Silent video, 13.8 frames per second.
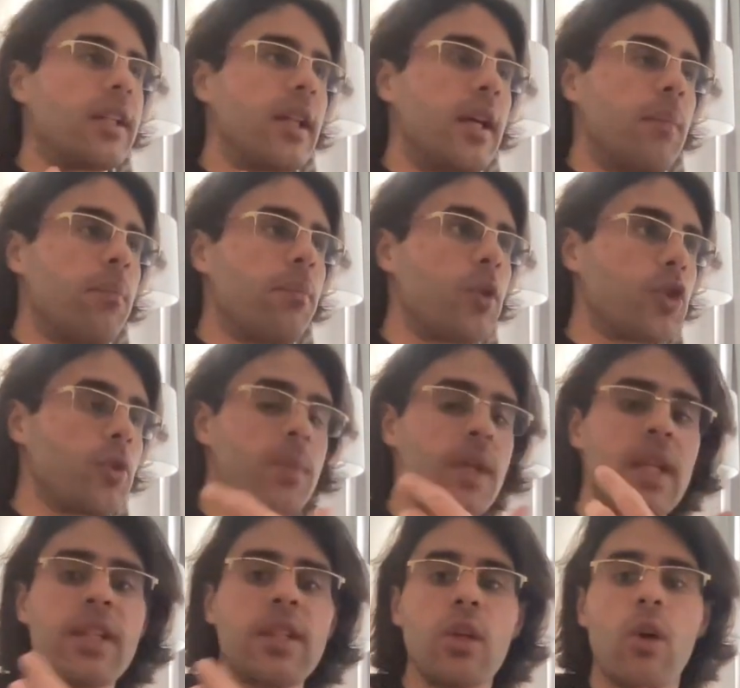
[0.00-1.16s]
The
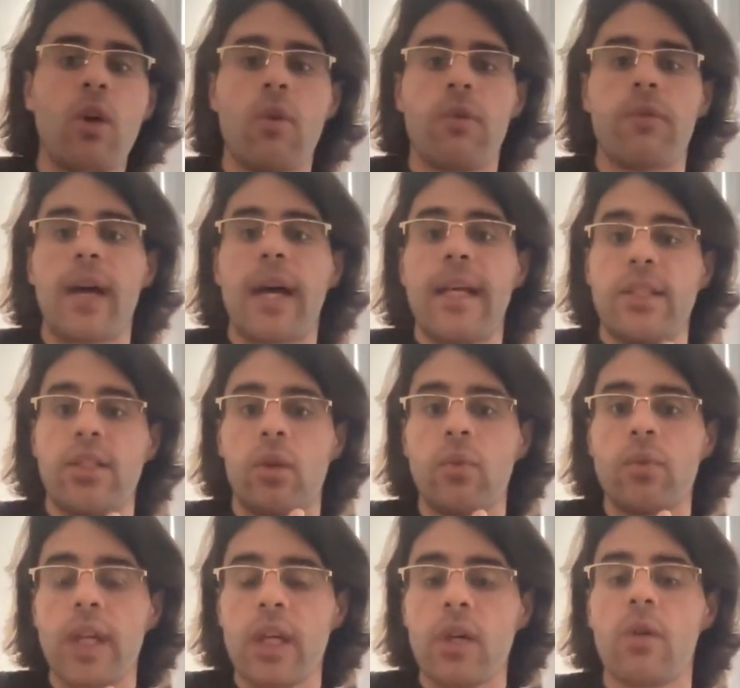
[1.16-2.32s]
possibility of a slow
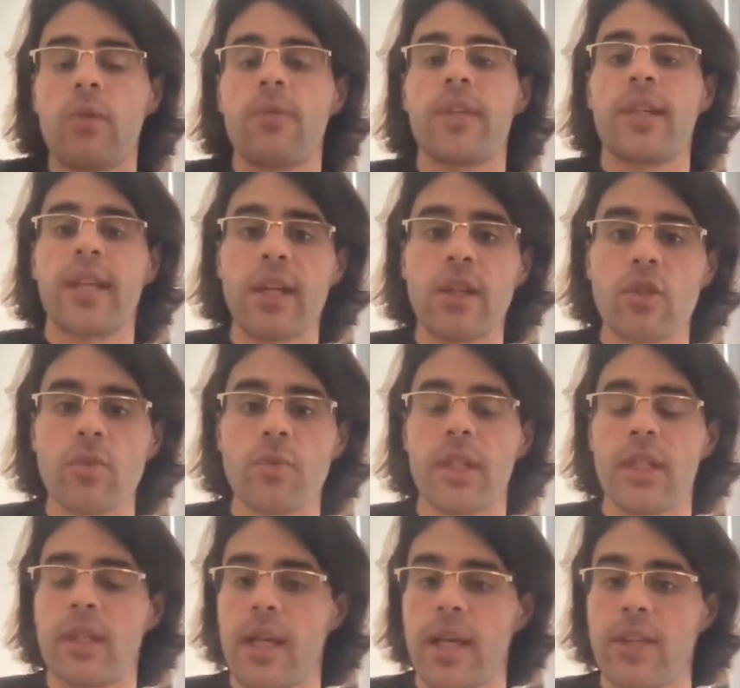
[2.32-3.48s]
takeoff cannot
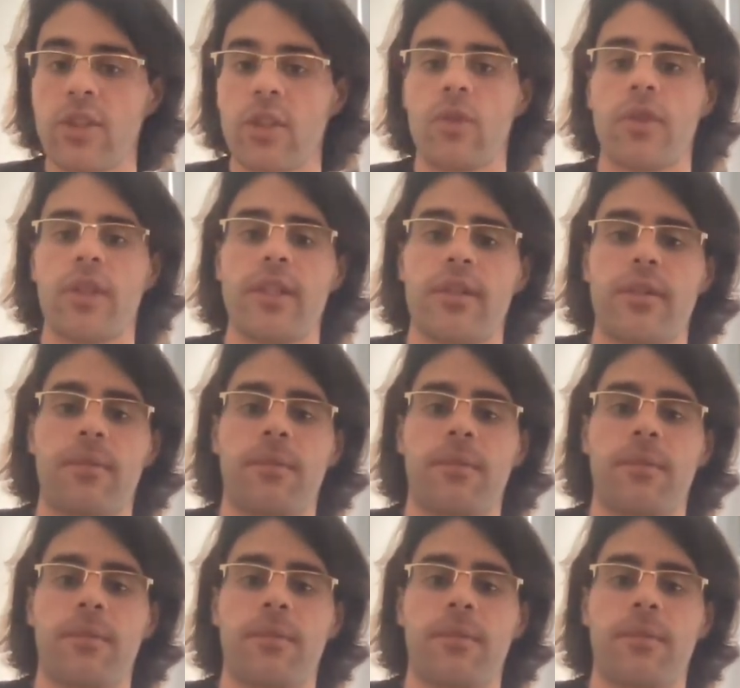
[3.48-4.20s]
be excluded.